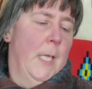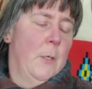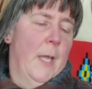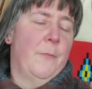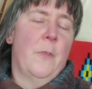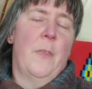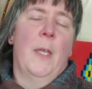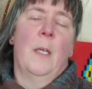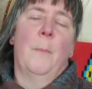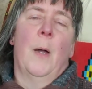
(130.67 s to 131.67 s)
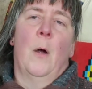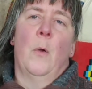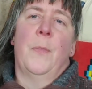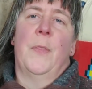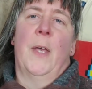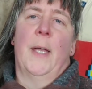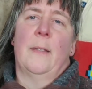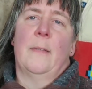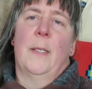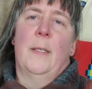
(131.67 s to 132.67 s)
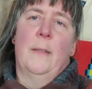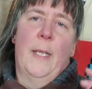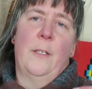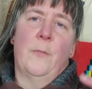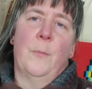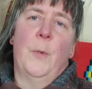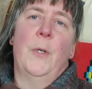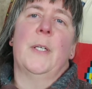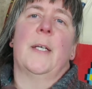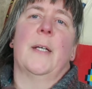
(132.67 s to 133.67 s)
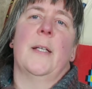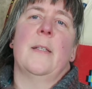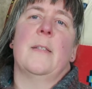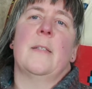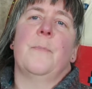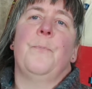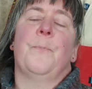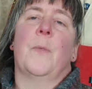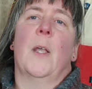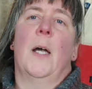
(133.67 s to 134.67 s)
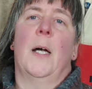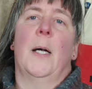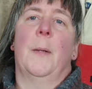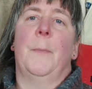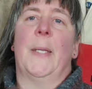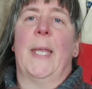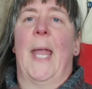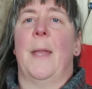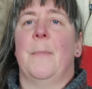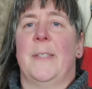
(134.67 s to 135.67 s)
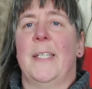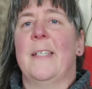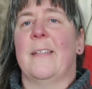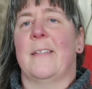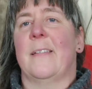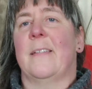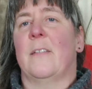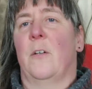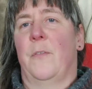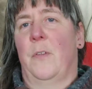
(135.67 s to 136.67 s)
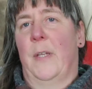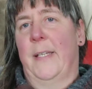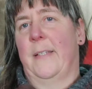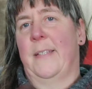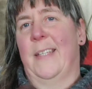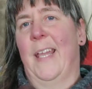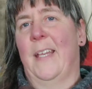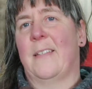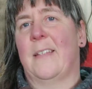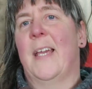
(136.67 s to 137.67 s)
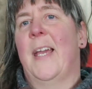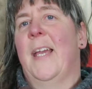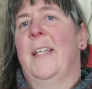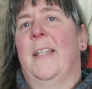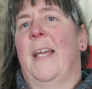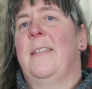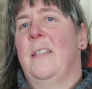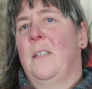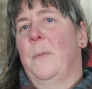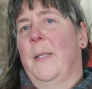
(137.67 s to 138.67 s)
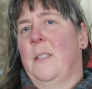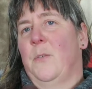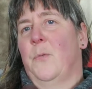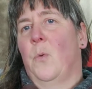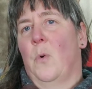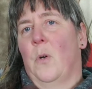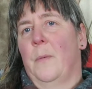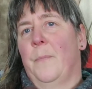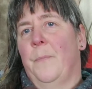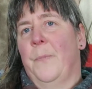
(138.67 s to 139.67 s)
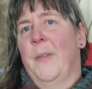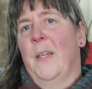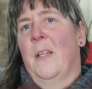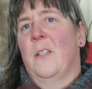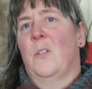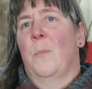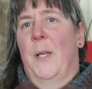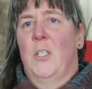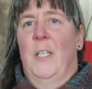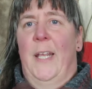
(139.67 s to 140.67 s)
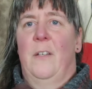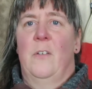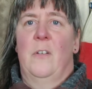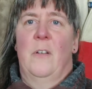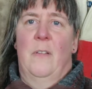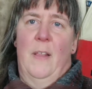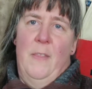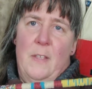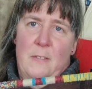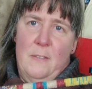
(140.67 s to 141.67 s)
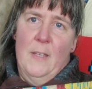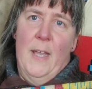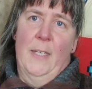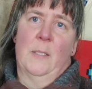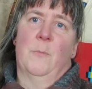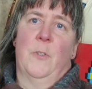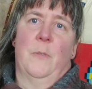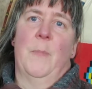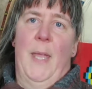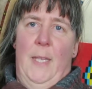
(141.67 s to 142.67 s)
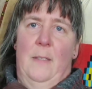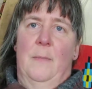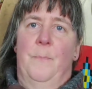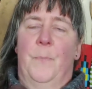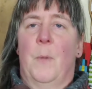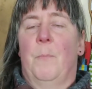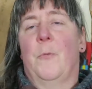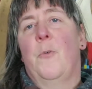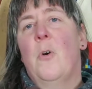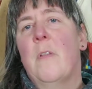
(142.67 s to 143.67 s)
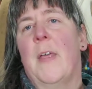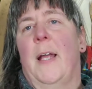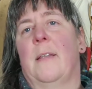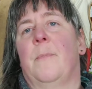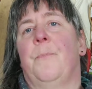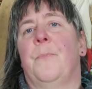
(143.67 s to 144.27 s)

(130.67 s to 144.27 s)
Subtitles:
you have to think about that Native Americans became citizens of the United States 1924, so much later than this item was made. Before that,